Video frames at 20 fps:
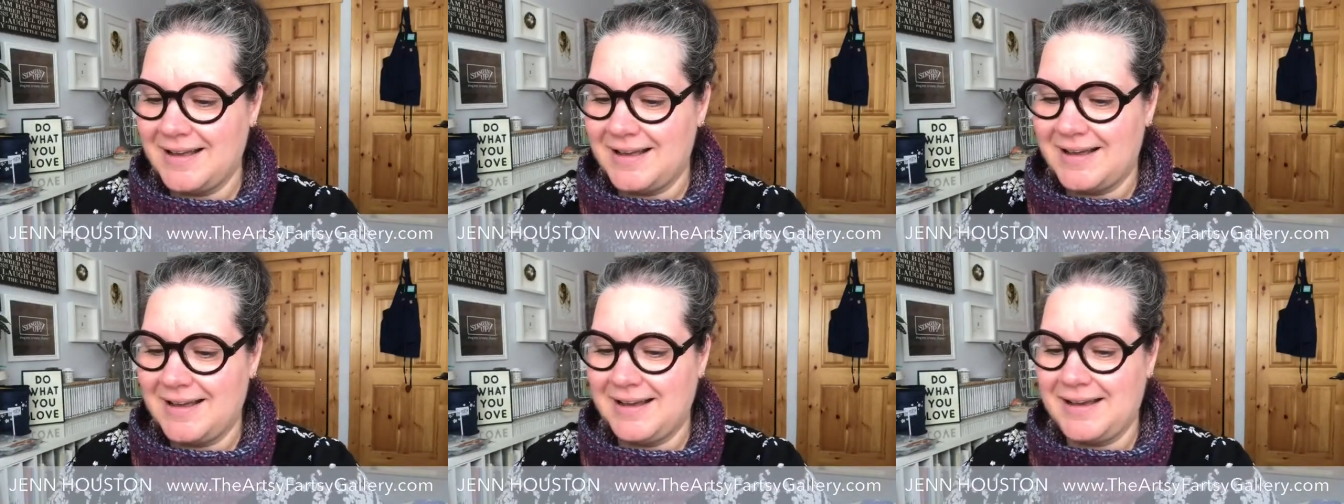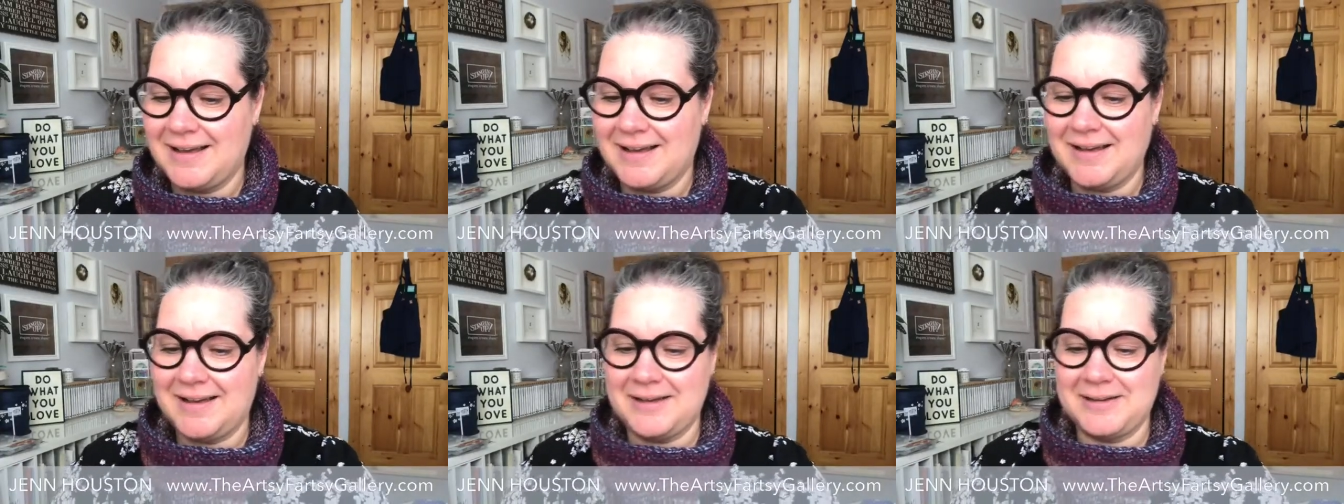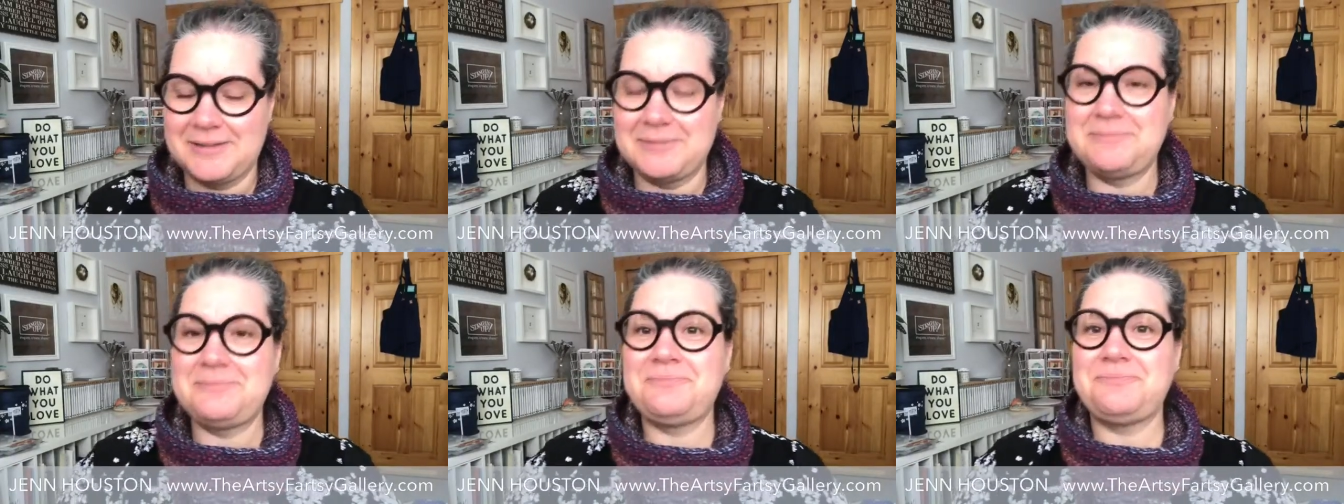
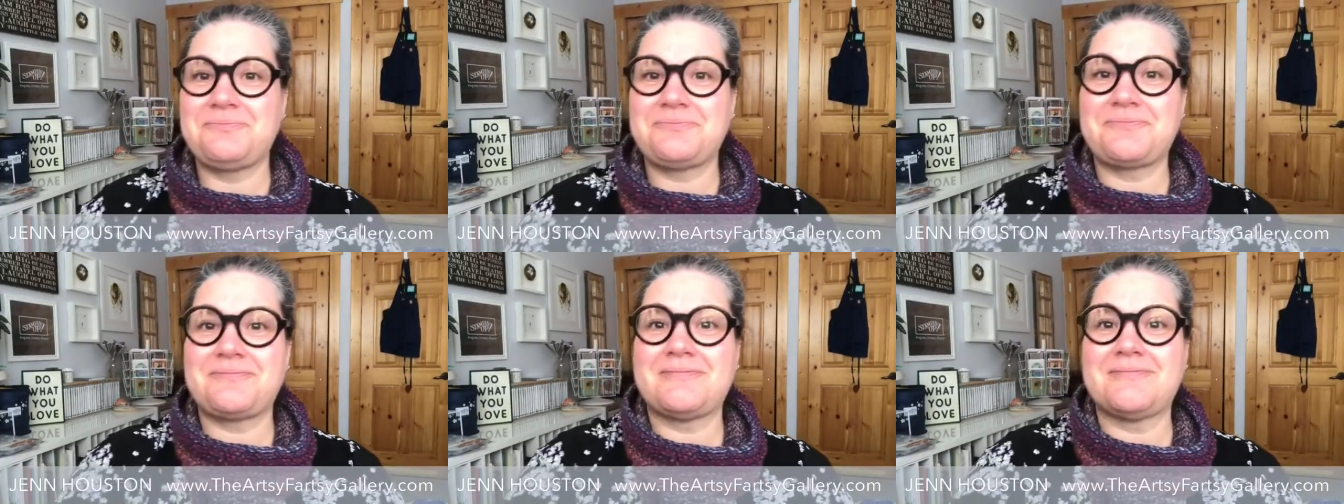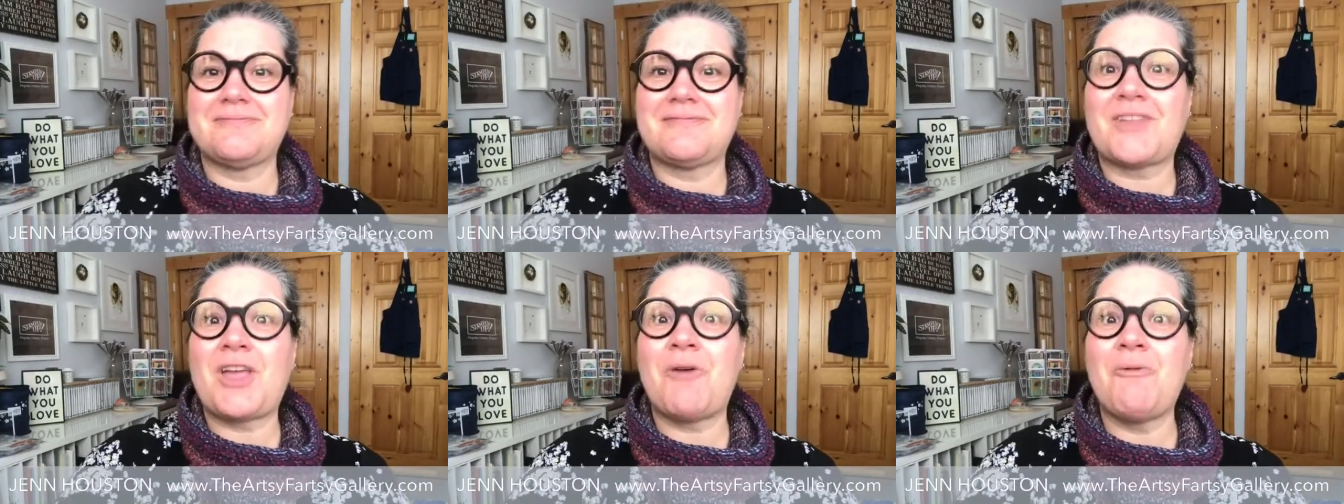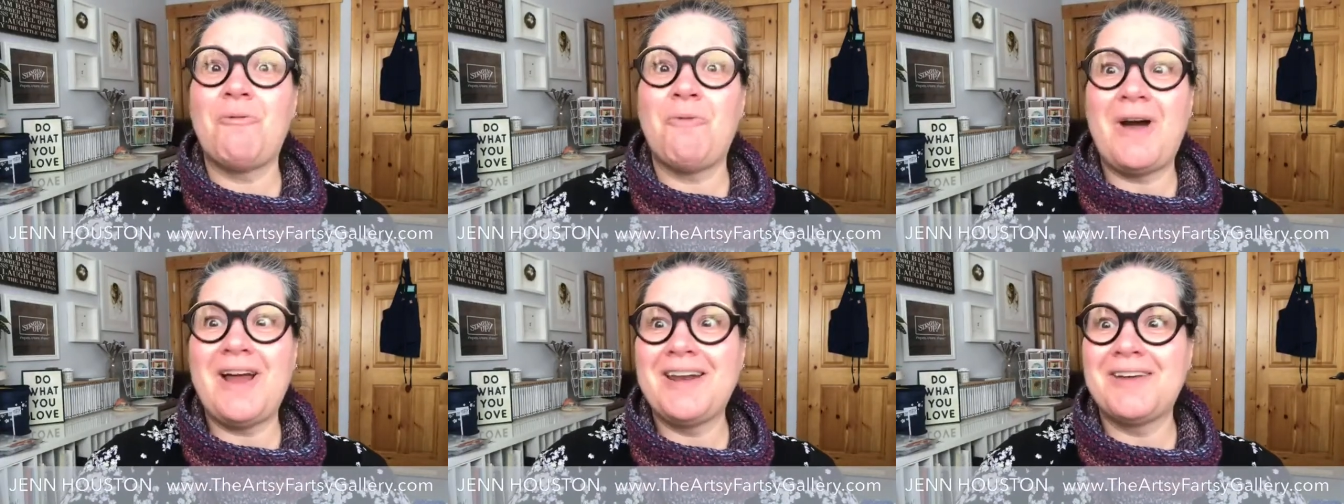Um,
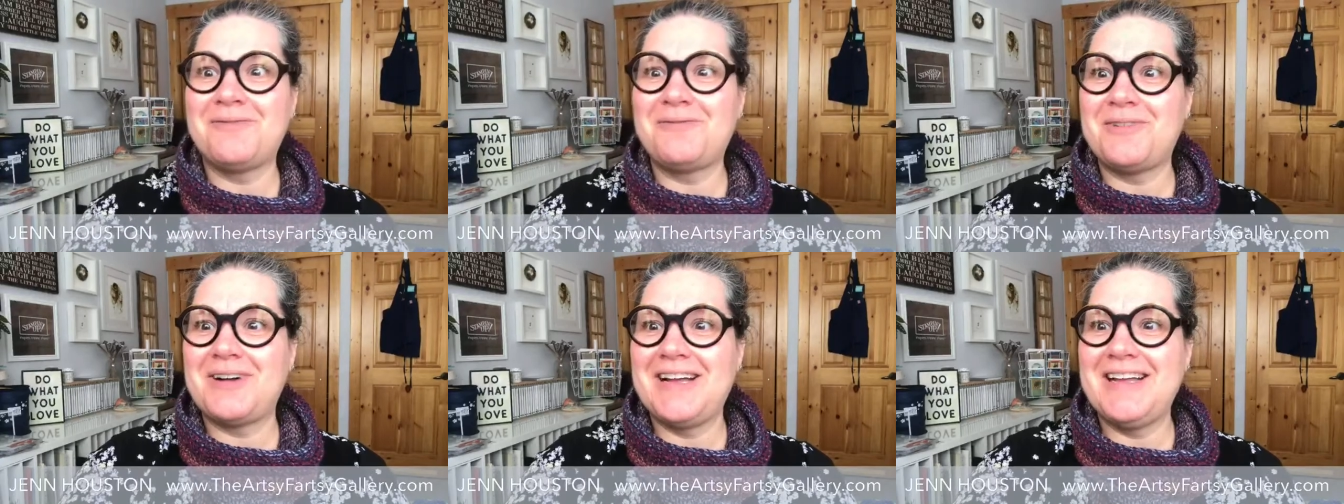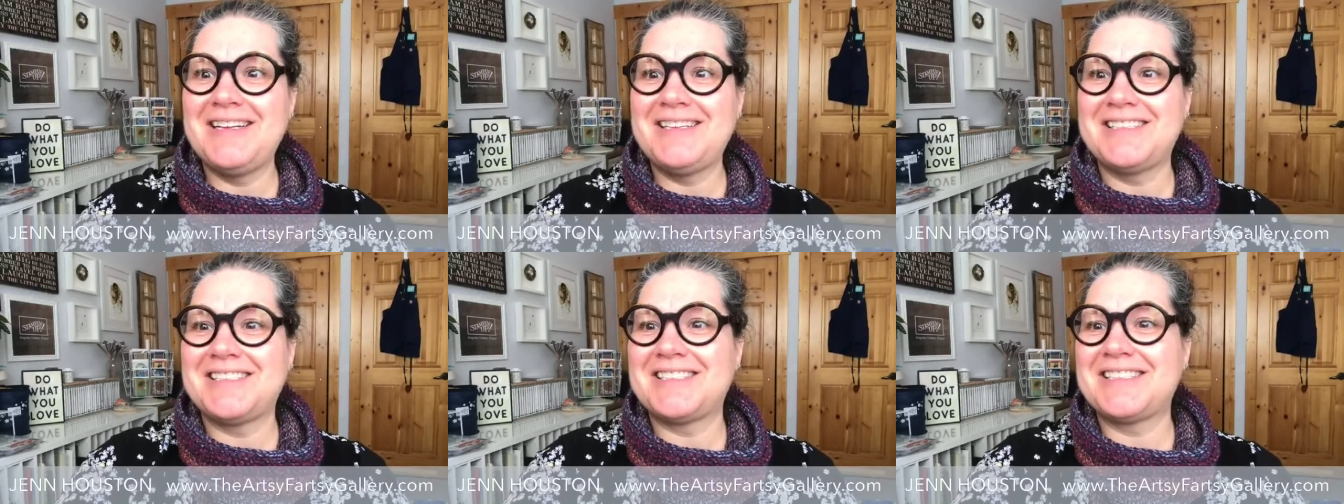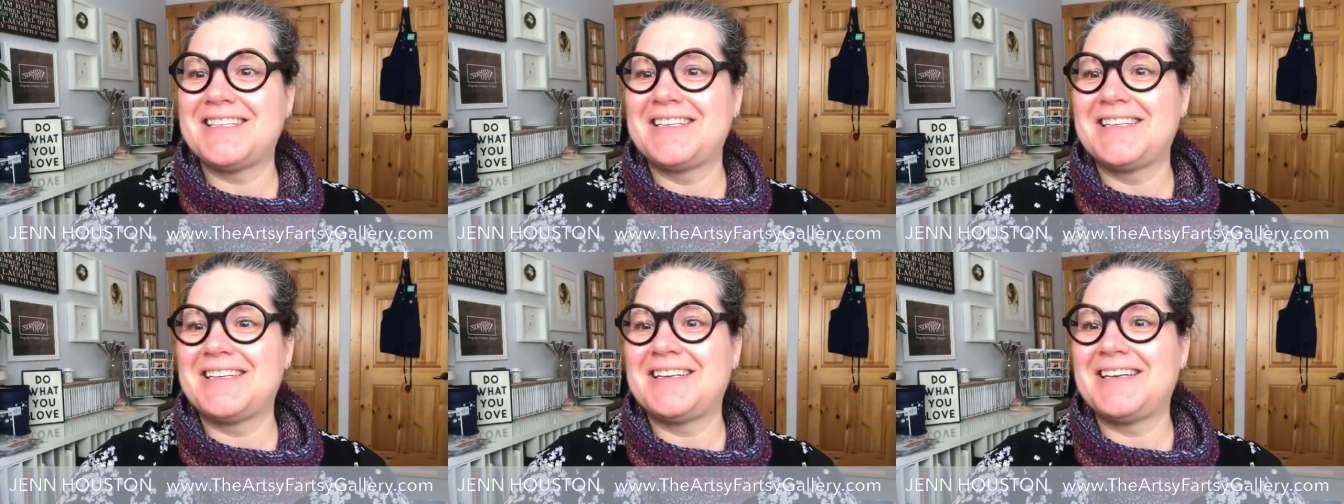one of
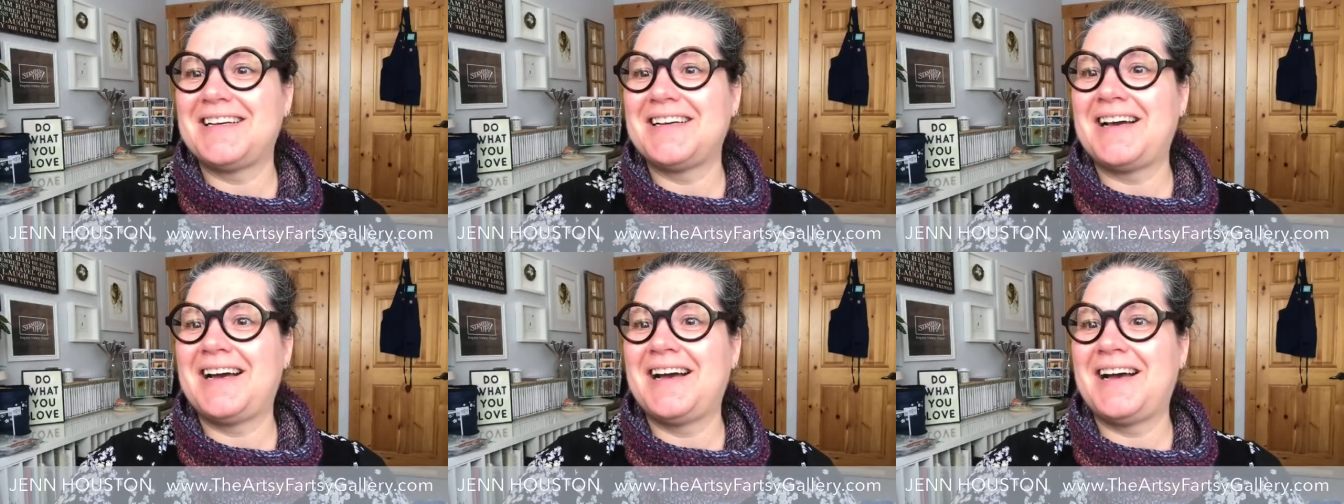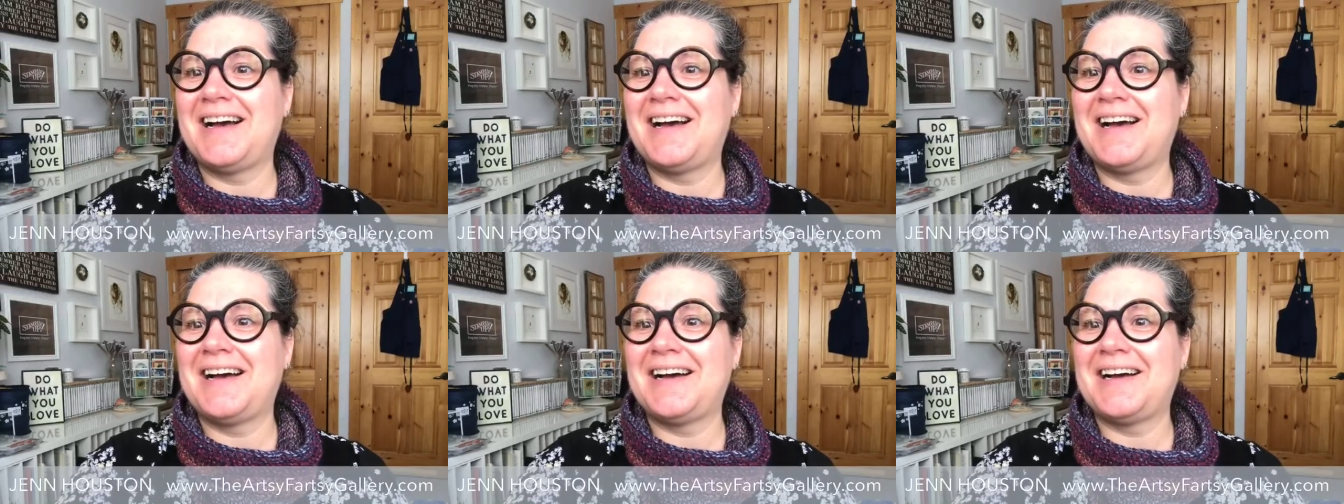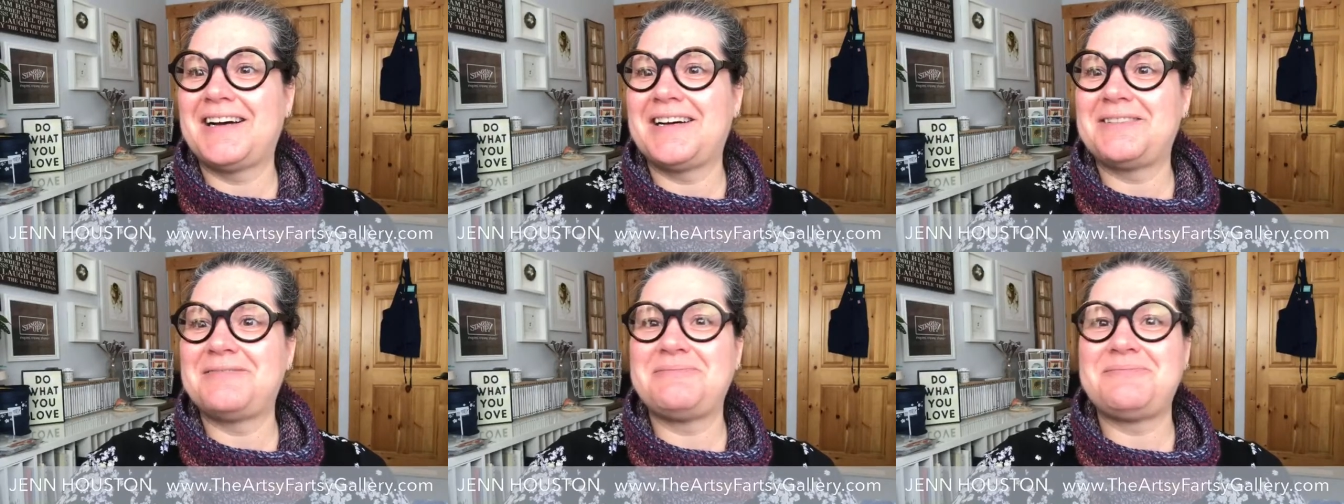which,
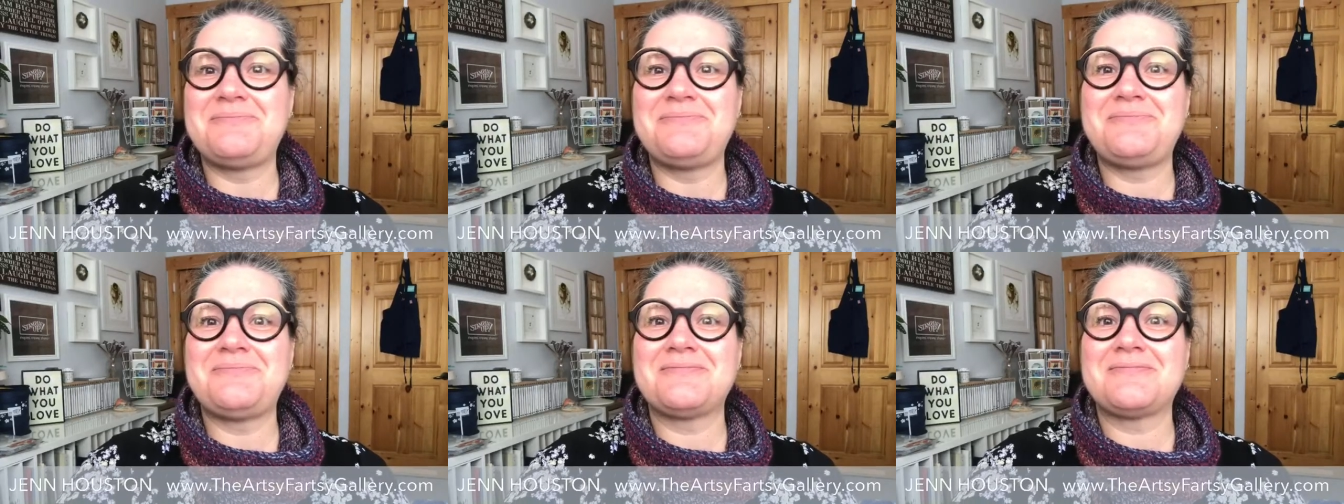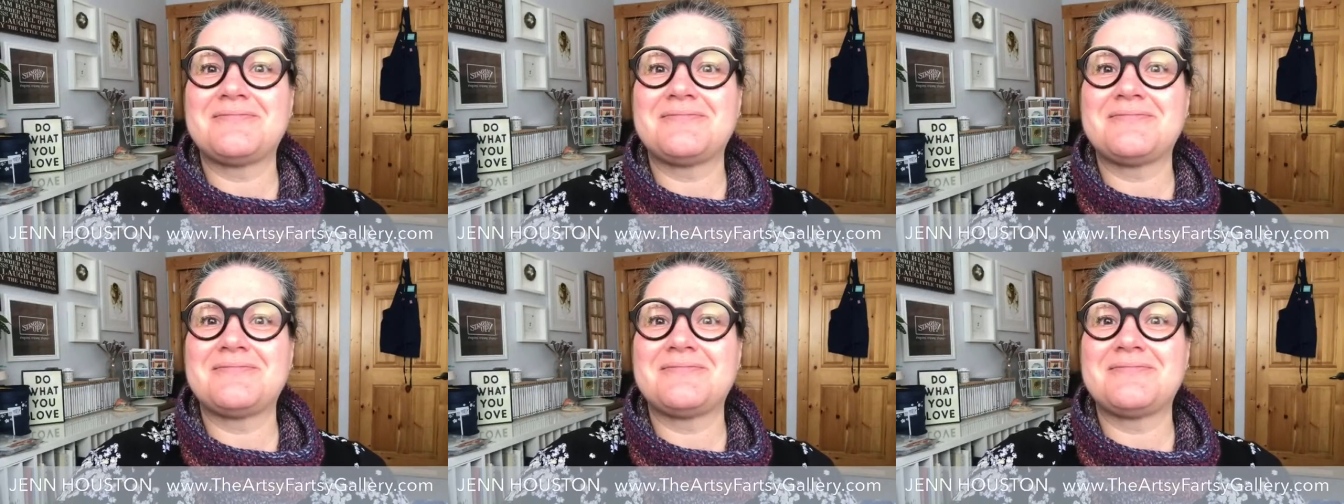um,